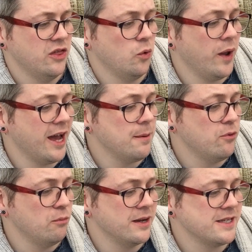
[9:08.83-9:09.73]
The way I'd
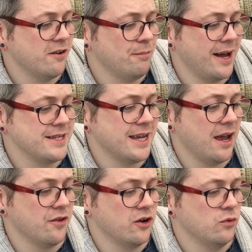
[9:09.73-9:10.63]
put myself back
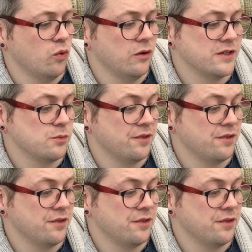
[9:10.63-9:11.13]
together was,